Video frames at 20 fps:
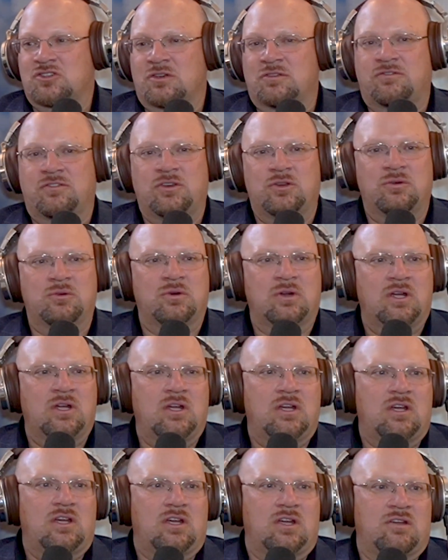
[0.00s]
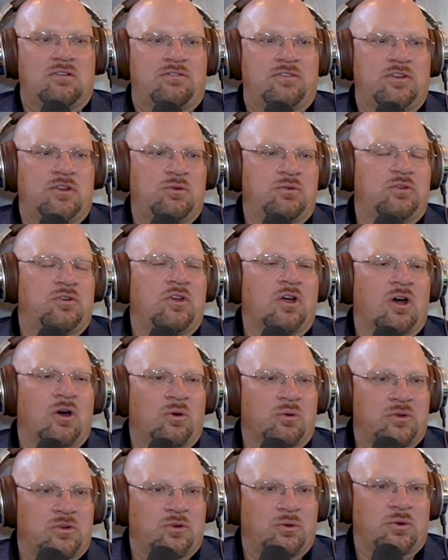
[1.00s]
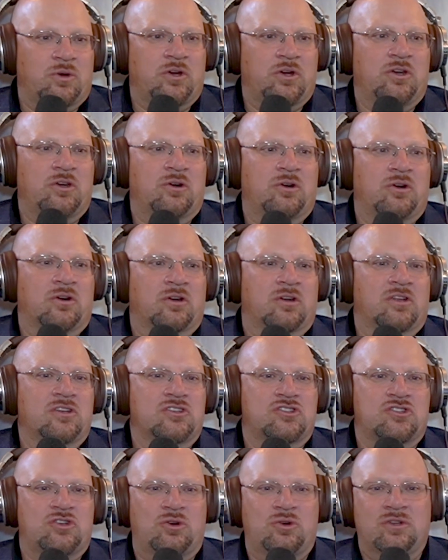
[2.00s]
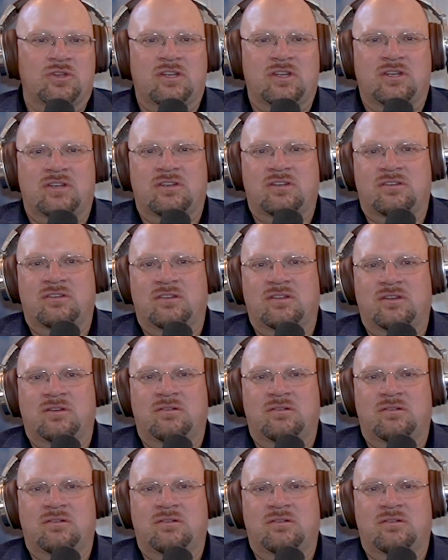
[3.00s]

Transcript: So if you don't, or you're concerned that